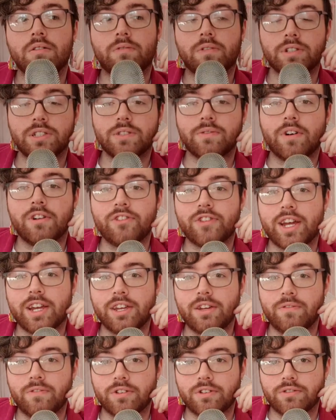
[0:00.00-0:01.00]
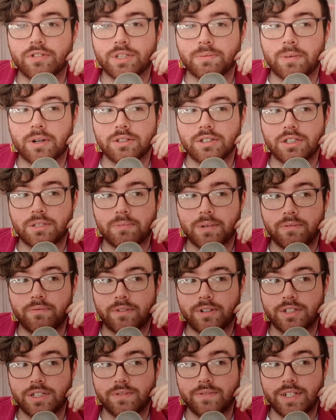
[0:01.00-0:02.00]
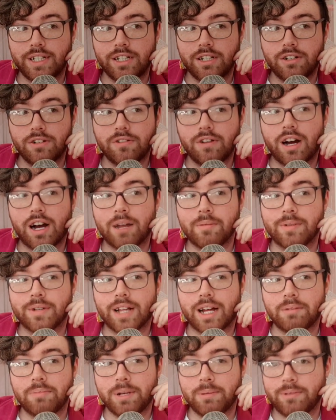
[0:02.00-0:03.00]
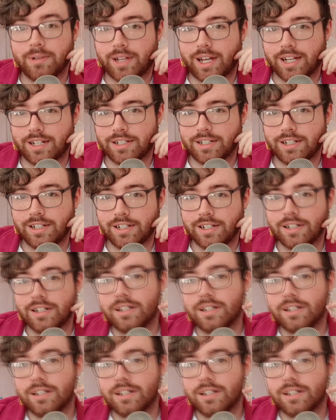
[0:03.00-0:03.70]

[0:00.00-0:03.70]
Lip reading: First of all, thank you for the response to my first video. I'm glad people liked it.